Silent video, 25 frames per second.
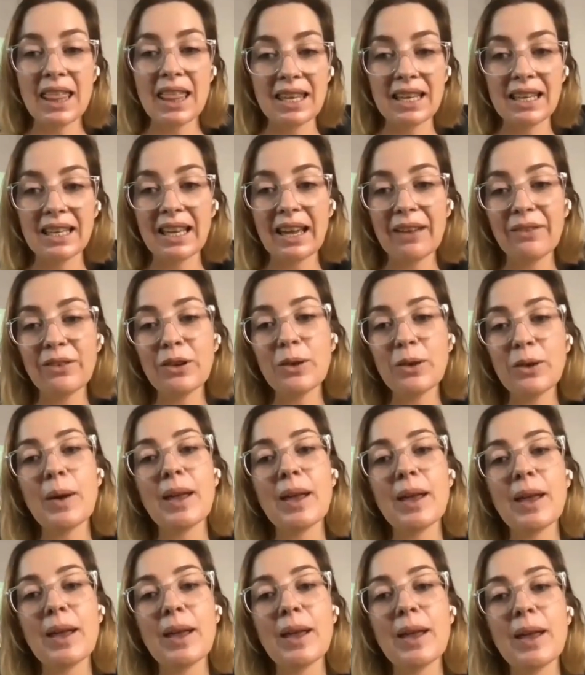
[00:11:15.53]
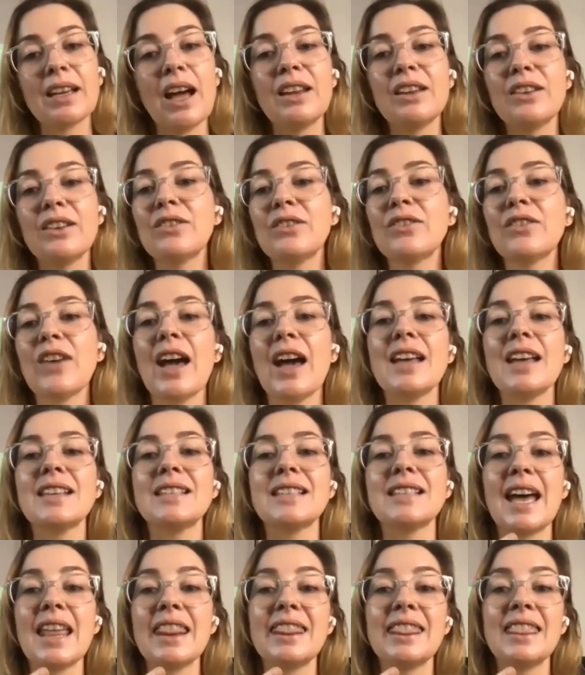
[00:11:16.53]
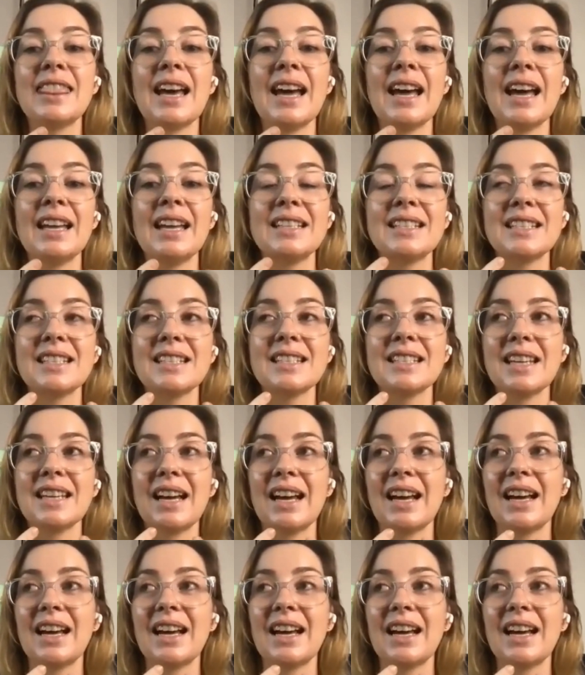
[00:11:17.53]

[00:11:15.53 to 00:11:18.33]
I think everyone that kind of has had that,